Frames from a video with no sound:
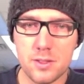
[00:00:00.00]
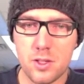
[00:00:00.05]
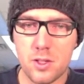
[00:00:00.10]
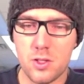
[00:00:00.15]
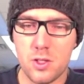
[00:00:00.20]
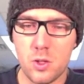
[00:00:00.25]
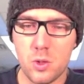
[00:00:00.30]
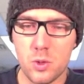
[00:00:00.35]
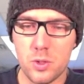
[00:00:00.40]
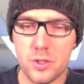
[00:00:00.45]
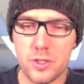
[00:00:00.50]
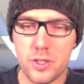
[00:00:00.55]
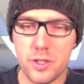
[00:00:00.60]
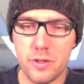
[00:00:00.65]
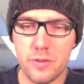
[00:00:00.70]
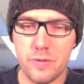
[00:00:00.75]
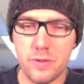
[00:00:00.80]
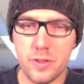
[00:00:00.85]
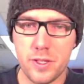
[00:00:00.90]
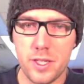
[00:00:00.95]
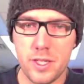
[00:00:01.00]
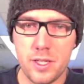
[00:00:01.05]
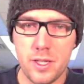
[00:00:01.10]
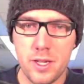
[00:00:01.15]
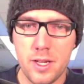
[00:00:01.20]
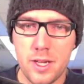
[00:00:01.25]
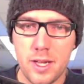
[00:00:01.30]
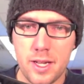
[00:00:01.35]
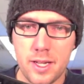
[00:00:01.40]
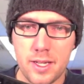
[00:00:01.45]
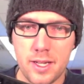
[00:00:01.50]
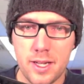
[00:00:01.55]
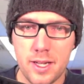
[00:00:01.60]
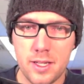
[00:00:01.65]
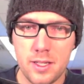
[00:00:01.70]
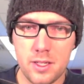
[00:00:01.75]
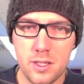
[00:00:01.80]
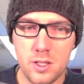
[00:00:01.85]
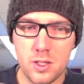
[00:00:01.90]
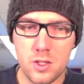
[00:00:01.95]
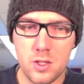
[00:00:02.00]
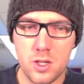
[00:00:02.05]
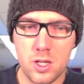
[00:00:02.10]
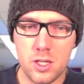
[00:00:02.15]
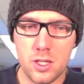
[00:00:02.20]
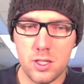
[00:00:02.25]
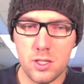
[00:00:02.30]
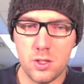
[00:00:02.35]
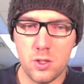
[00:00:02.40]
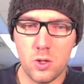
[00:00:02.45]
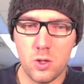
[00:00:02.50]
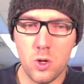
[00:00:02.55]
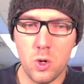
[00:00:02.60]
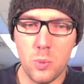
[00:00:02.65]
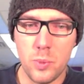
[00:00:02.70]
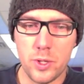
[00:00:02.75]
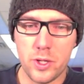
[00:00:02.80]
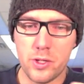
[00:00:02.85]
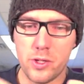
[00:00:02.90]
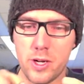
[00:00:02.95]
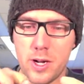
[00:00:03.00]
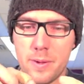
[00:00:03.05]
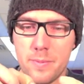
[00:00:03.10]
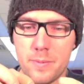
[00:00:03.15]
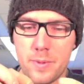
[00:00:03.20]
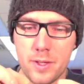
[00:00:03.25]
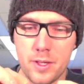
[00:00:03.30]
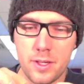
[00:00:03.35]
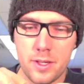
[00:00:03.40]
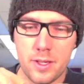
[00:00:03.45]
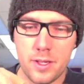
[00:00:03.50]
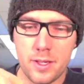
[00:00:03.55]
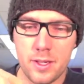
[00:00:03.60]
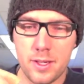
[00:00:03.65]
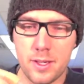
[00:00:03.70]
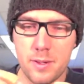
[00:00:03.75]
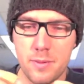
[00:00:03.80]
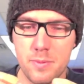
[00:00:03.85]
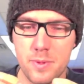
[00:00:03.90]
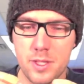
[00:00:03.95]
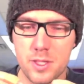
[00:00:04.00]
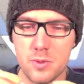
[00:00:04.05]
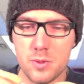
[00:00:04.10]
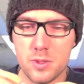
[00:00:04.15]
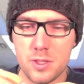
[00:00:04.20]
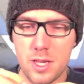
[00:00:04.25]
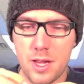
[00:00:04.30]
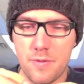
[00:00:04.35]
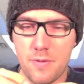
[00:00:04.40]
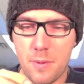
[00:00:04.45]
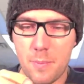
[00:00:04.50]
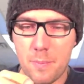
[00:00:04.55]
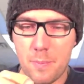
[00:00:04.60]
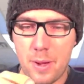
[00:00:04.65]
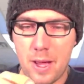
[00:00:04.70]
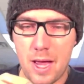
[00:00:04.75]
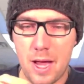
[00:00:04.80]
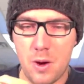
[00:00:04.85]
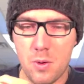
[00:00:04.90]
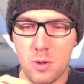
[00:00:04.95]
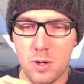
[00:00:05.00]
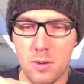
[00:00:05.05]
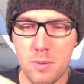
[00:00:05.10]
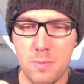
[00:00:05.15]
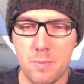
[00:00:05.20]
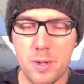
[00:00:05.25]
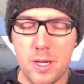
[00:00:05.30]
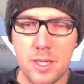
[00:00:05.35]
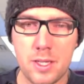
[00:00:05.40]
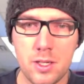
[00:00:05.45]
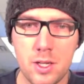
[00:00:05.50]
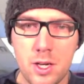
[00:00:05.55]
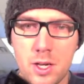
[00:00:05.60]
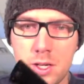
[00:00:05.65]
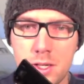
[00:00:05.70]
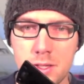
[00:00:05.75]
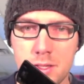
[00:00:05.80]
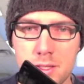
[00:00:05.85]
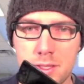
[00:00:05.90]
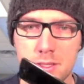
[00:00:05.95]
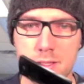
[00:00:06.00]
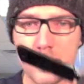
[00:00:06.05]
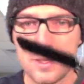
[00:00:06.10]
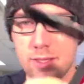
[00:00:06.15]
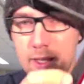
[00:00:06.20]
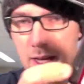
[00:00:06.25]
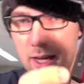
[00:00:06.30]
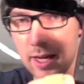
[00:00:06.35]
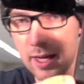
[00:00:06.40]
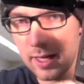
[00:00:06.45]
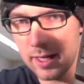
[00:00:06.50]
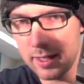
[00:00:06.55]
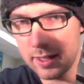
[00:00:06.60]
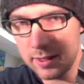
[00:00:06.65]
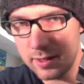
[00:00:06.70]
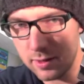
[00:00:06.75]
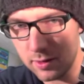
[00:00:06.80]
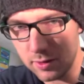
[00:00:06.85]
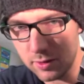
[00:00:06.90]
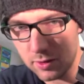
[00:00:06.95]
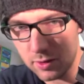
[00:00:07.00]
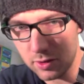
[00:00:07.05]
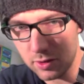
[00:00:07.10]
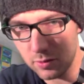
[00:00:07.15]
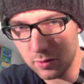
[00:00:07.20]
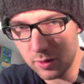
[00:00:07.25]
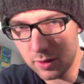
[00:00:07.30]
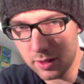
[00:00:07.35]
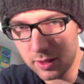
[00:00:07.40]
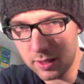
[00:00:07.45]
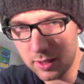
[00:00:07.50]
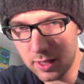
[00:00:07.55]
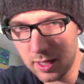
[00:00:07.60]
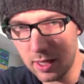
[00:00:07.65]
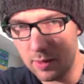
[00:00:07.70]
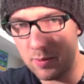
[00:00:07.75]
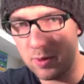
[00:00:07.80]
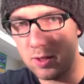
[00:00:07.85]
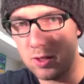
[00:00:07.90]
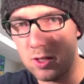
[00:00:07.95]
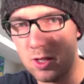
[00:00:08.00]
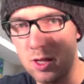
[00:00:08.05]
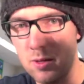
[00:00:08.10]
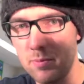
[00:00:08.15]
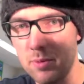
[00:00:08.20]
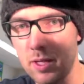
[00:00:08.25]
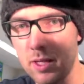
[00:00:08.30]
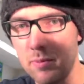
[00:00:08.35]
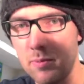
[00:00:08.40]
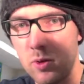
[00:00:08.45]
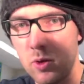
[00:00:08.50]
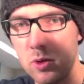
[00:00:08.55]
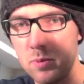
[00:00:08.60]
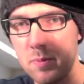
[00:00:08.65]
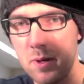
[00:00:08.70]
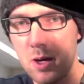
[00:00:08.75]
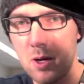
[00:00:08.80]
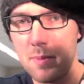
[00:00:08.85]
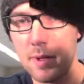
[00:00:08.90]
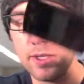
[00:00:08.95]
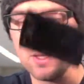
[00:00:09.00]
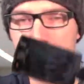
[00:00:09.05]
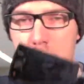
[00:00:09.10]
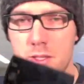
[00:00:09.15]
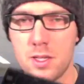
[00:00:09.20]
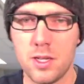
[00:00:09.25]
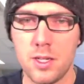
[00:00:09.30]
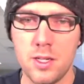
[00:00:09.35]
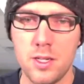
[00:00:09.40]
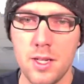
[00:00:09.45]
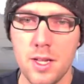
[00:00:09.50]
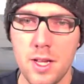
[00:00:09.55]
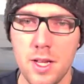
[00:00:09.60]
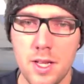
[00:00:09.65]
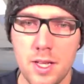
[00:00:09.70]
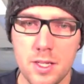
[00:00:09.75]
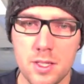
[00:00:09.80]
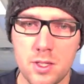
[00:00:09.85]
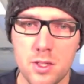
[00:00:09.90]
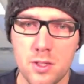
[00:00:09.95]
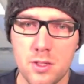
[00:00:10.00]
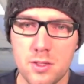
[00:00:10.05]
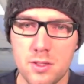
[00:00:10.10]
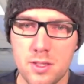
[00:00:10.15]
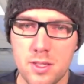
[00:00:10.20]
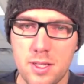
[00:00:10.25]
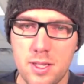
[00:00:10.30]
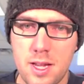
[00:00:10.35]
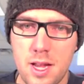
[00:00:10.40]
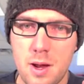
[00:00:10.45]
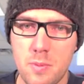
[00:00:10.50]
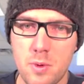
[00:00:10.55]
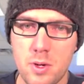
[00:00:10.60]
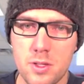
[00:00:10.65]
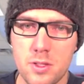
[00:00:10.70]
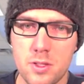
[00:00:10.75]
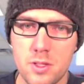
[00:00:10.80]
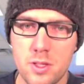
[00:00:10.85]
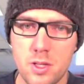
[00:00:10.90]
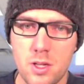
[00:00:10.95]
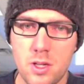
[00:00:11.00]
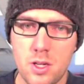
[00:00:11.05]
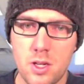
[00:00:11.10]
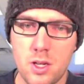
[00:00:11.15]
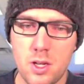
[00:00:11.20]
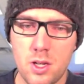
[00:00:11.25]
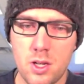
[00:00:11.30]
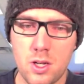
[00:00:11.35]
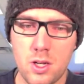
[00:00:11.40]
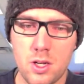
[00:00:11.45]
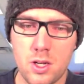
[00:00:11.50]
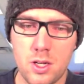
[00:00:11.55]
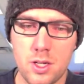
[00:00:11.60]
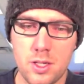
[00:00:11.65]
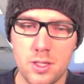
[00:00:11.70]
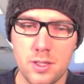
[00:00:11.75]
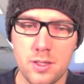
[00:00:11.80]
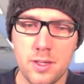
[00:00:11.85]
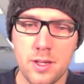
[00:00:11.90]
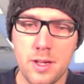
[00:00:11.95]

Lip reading: are the oldest in our fleet. Again, you gotta open her up. These ones have a power button on the side. It's a little circle with a tab on top, like most power buttons are. Turns the cameras on.